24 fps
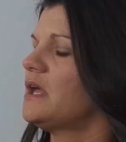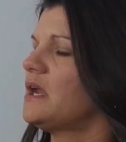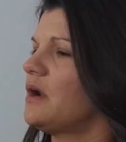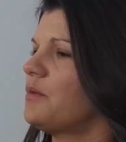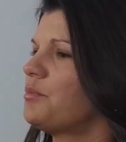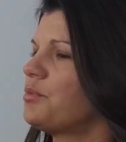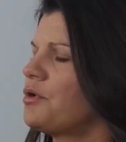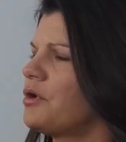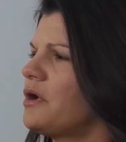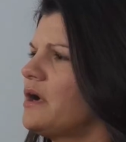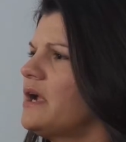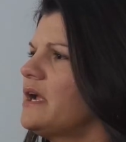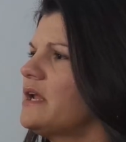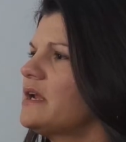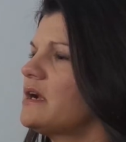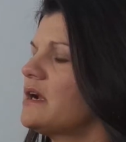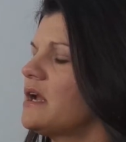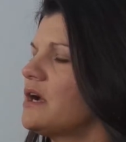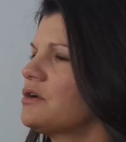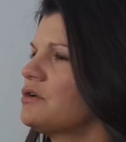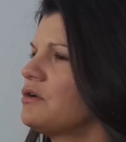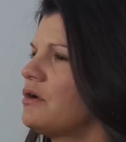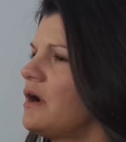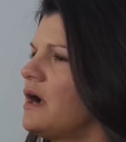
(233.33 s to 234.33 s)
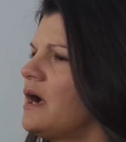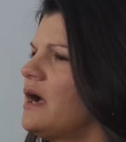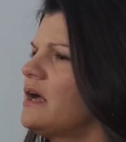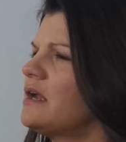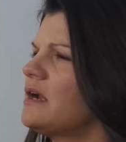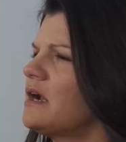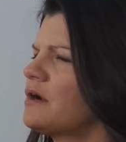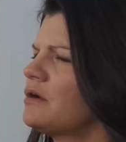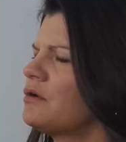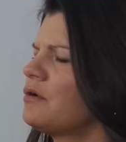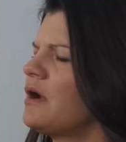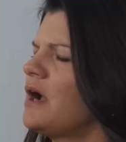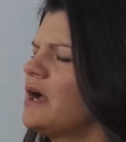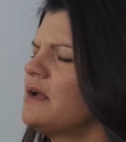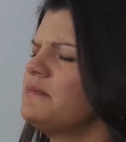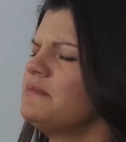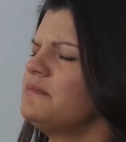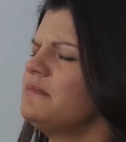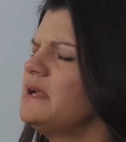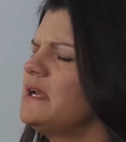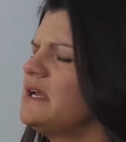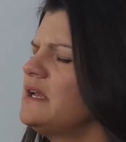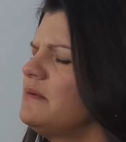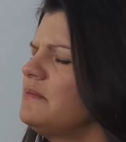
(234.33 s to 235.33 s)
And I prayed and I cried. I cried
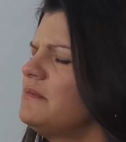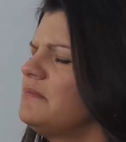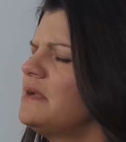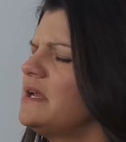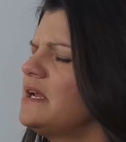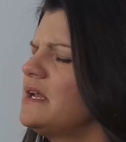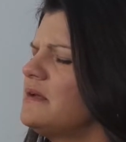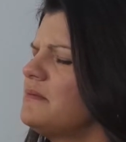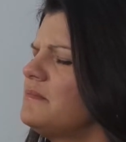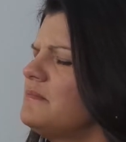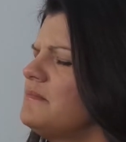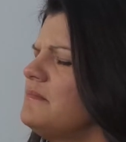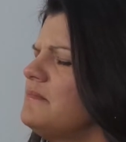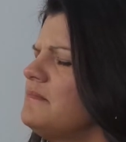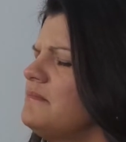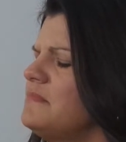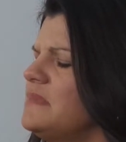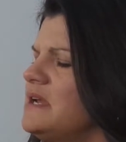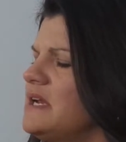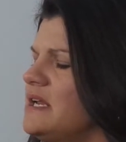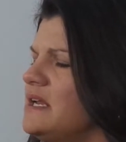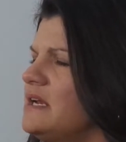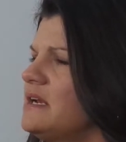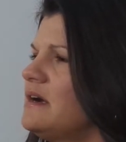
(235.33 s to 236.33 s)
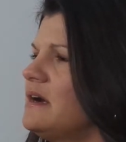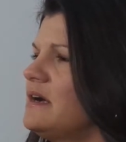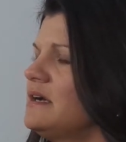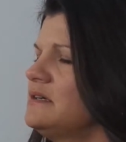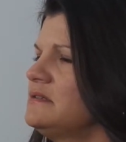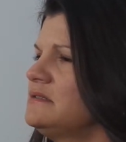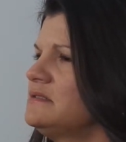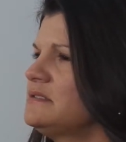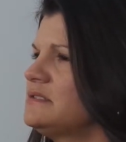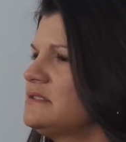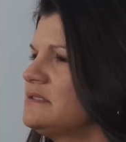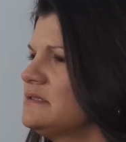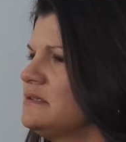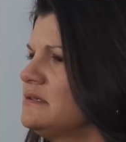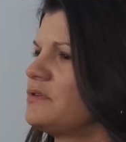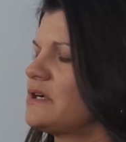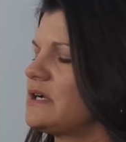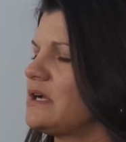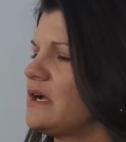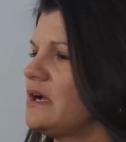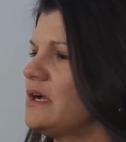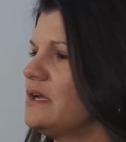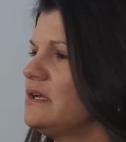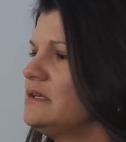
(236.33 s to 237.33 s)
many, many, many nights
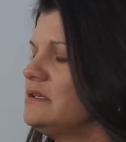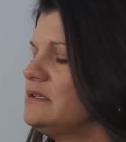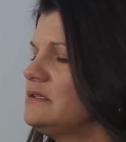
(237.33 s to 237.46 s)
for God